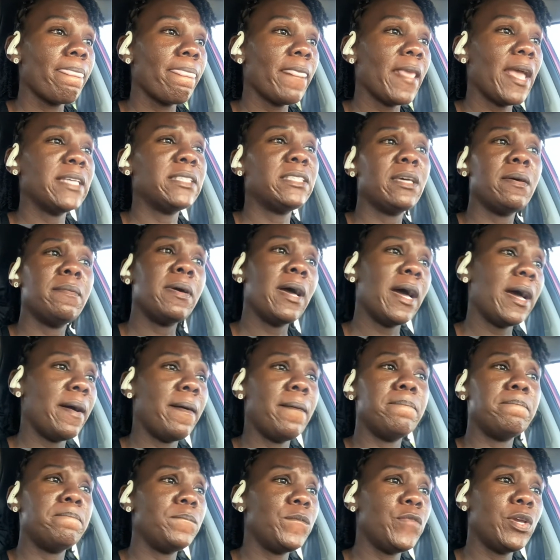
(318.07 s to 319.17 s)
I said,
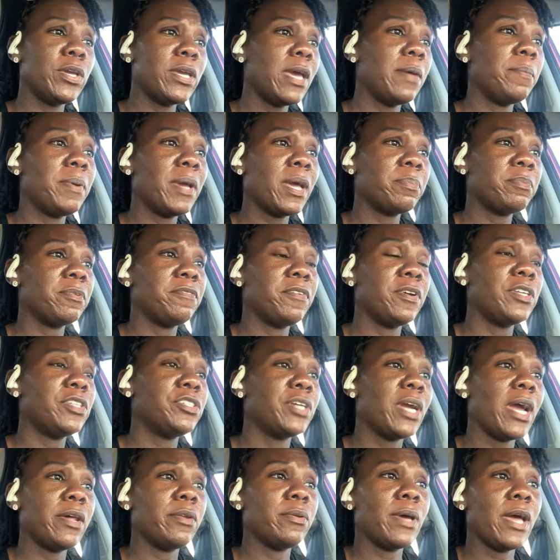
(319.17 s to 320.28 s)
you can't pick up the
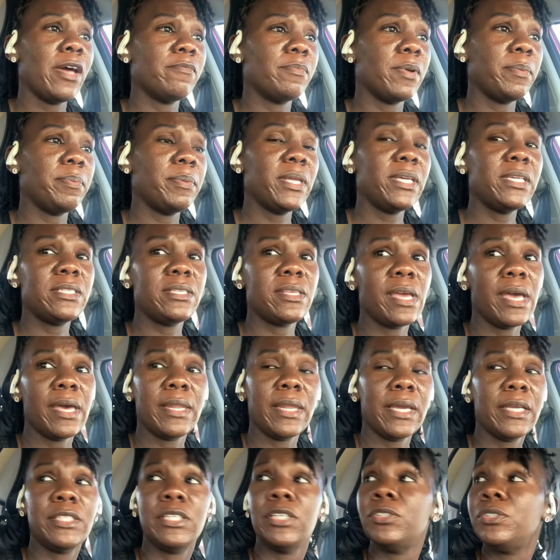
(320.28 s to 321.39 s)
furniture. I don't have my place yet.
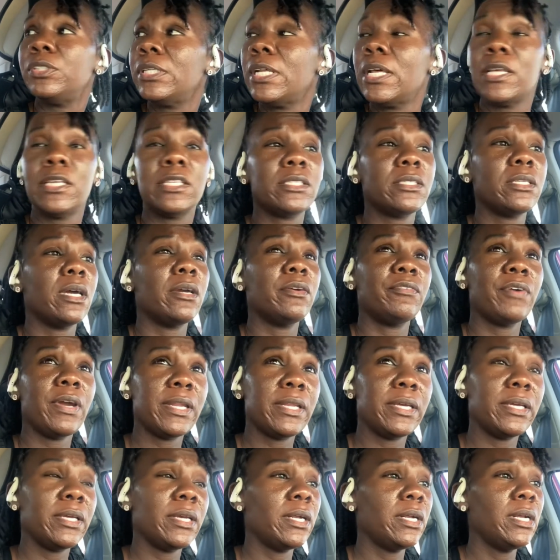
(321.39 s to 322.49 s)
I told you that it's not
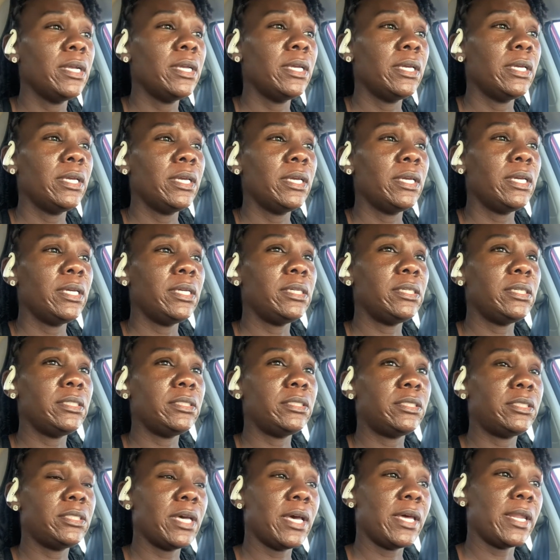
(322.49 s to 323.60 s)
ready. He
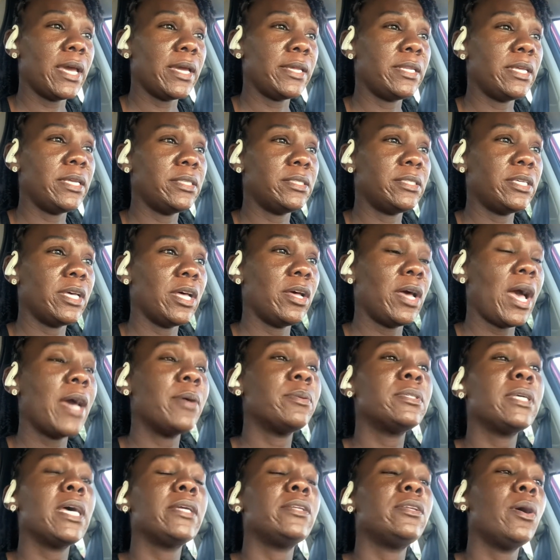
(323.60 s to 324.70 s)
said, I didn't tell. I was
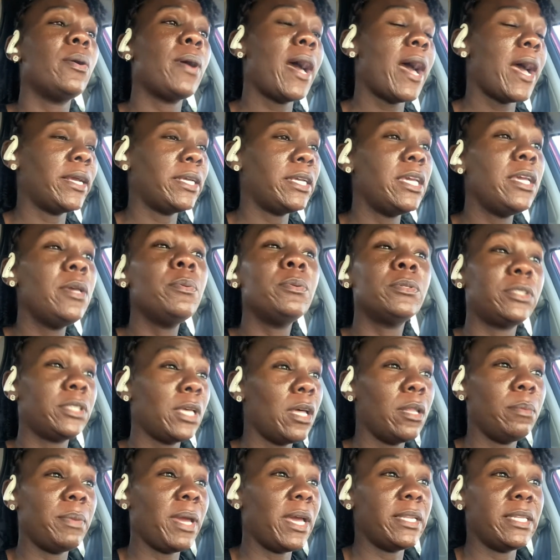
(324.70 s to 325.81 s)
like, no, I, he was
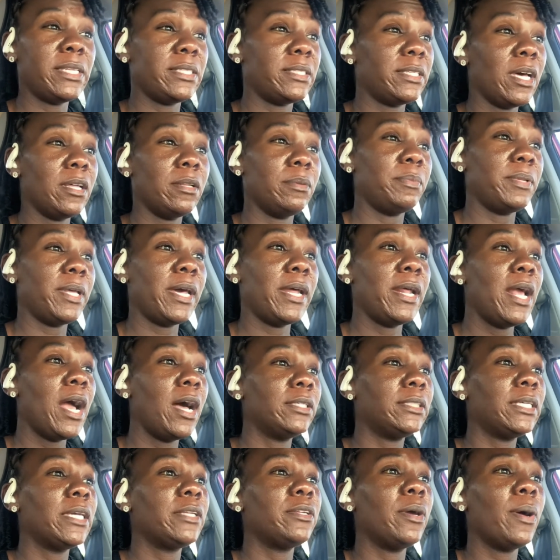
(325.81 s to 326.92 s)
telling me I didn't tell him that. I was
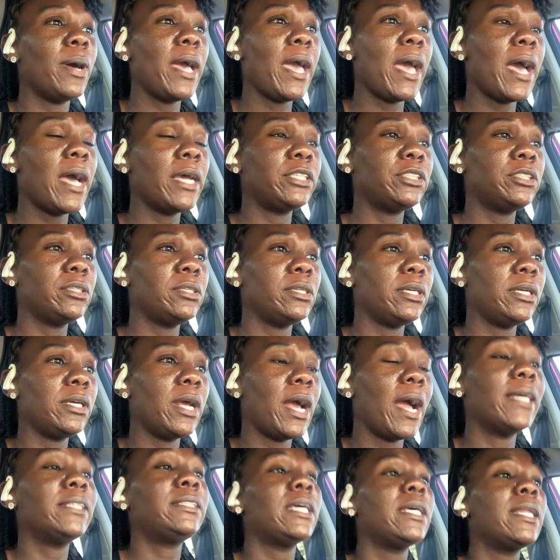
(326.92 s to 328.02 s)
like, no, I actually,
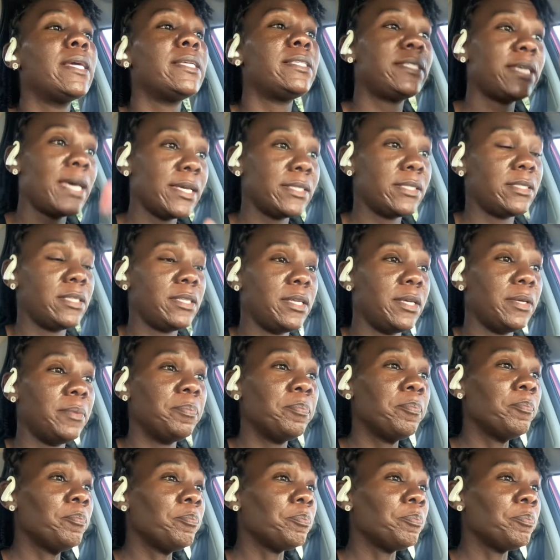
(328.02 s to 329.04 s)
I said I texted him.